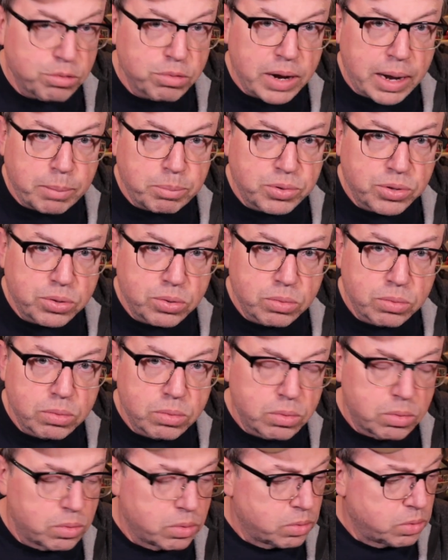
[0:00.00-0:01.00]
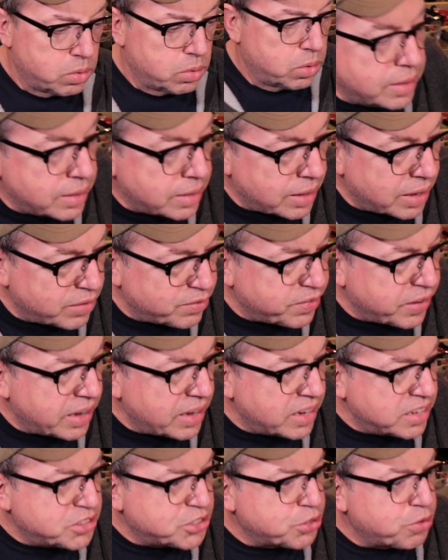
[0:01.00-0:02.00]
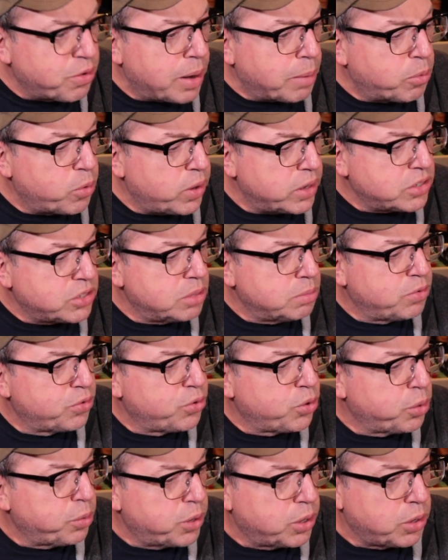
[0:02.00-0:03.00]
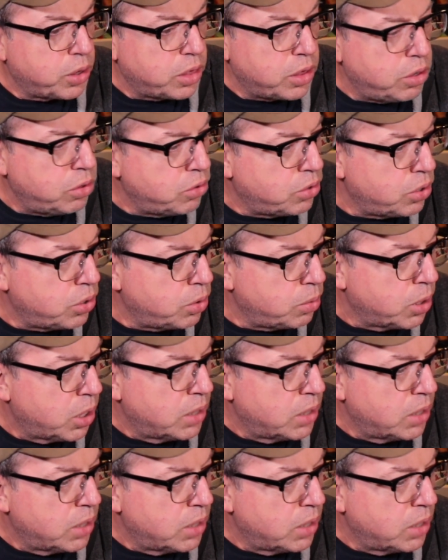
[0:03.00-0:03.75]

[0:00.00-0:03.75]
reps. And final Instagram question before we go to the YouTube.